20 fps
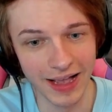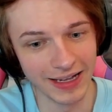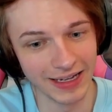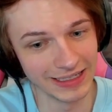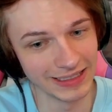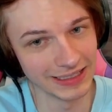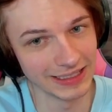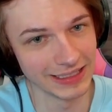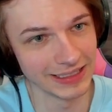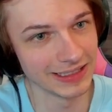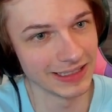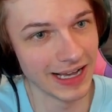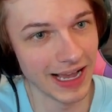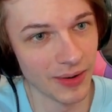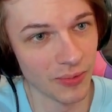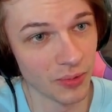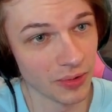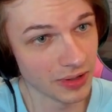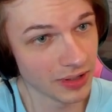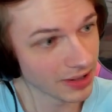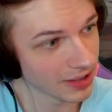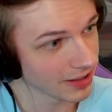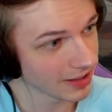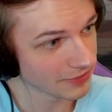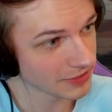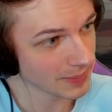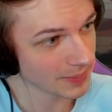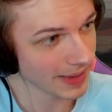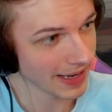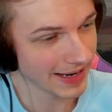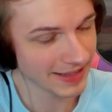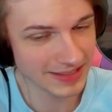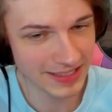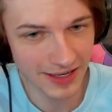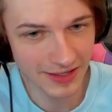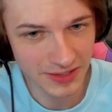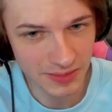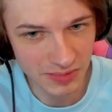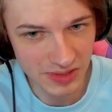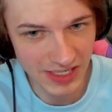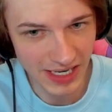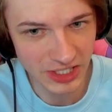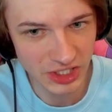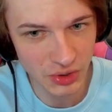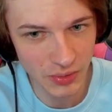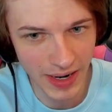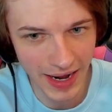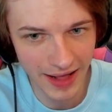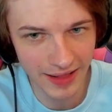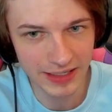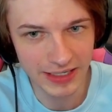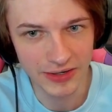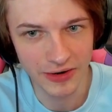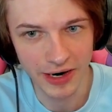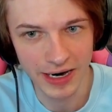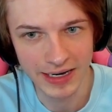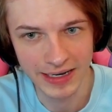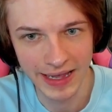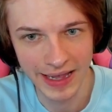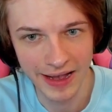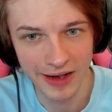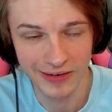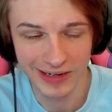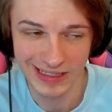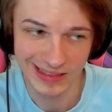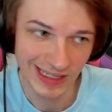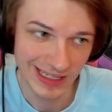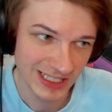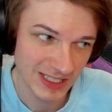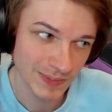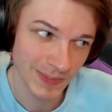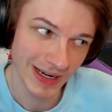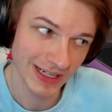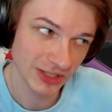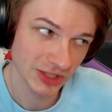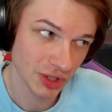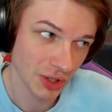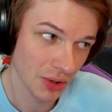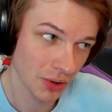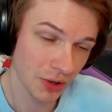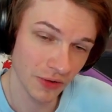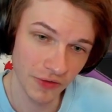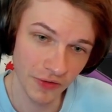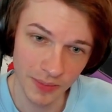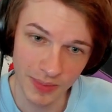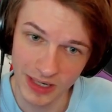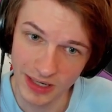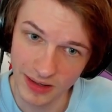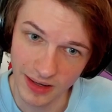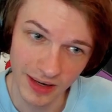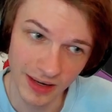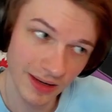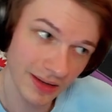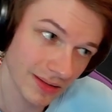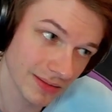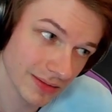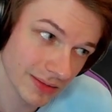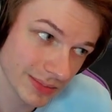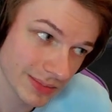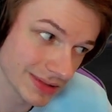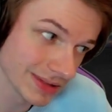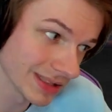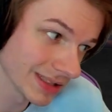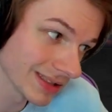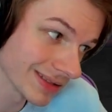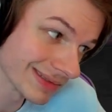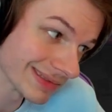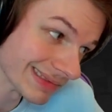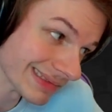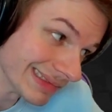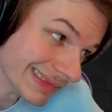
I would love to max out some sexuality right now. Get that spike choker for me and Aiko a little bit later.